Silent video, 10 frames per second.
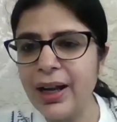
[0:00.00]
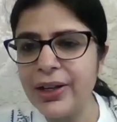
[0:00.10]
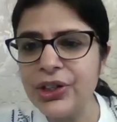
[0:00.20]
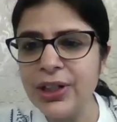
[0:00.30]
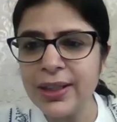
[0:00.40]

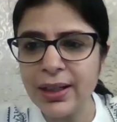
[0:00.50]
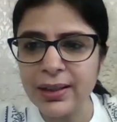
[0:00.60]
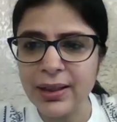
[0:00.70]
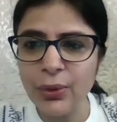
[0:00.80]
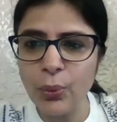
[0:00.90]
Kajal is
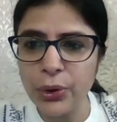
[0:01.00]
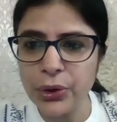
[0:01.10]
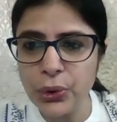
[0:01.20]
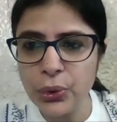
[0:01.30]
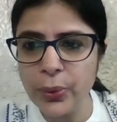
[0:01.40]
asking what to
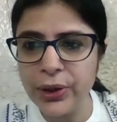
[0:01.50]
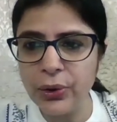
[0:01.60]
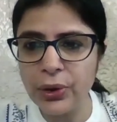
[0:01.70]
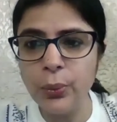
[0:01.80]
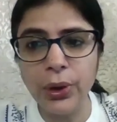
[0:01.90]
do when
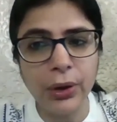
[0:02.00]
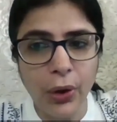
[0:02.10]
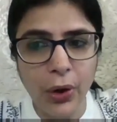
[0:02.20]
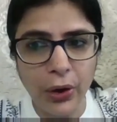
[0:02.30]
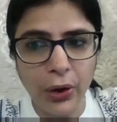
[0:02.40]
you're a
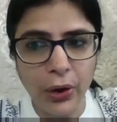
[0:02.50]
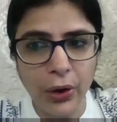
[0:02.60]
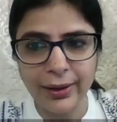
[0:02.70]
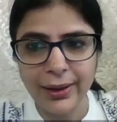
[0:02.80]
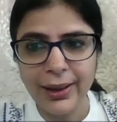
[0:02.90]

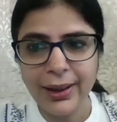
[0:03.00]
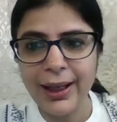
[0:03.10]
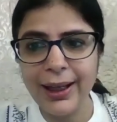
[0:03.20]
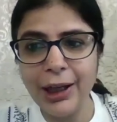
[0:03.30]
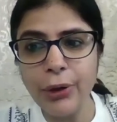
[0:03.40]
workaholic
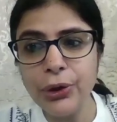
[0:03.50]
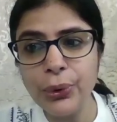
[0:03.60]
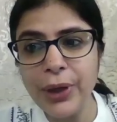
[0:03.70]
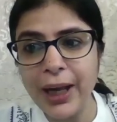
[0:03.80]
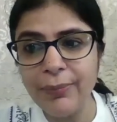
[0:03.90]
and now you
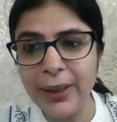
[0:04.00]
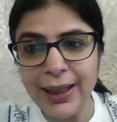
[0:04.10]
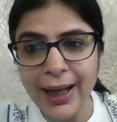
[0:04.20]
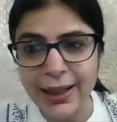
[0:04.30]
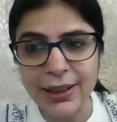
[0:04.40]
don't have many
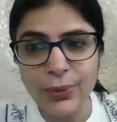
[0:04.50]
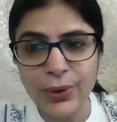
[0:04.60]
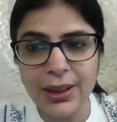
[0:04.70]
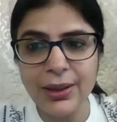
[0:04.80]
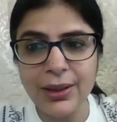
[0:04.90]

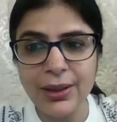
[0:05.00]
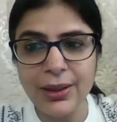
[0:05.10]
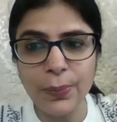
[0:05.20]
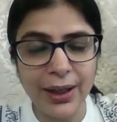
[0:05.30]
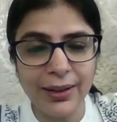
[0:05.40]
activities
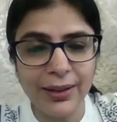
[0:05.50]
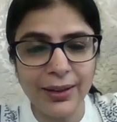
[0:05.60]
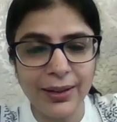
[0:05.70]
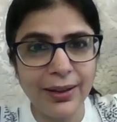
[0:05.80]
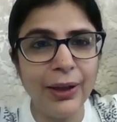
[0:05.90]
to
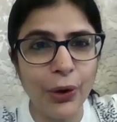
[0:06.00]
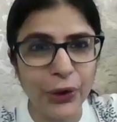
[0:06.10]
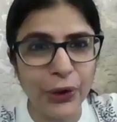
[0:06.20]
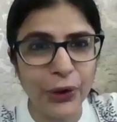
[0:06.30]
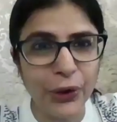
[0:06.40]

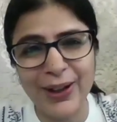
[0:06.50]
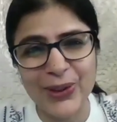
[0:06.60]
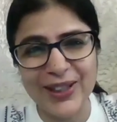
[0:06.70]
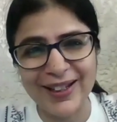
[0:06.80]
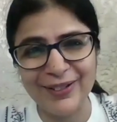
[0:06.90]
productively
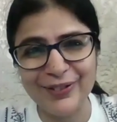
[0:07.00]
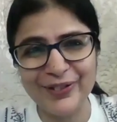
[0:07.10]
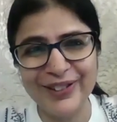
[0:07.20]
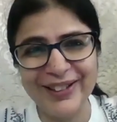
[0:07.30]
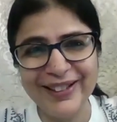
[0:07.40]
occupy
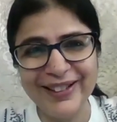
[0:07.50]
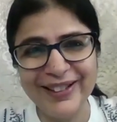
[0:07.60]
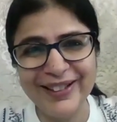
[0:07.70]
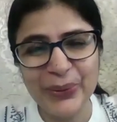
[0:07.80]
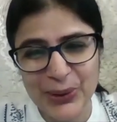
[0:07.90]
yourself.
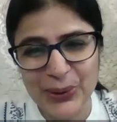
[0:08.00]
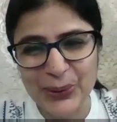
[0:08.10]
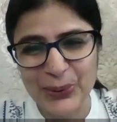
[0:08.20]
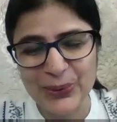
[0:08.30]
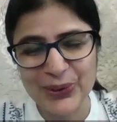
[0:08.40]
What do
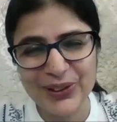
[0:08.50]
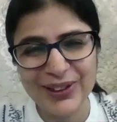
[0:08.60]
you do?